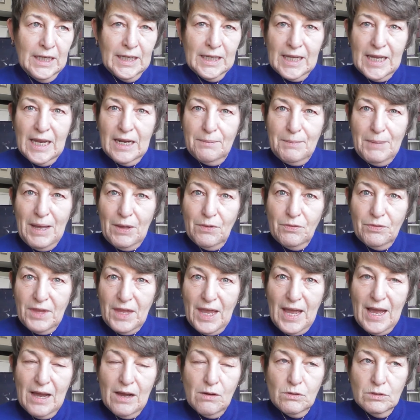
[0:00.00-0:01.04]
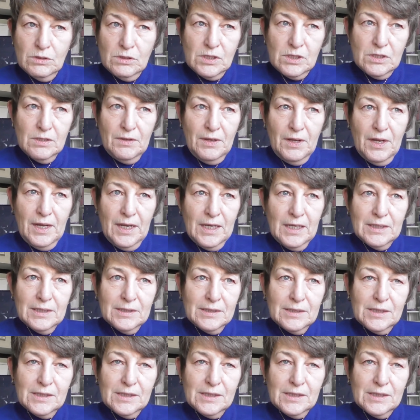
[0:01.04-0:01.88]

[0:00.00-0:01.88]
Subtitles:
get him out the house and that.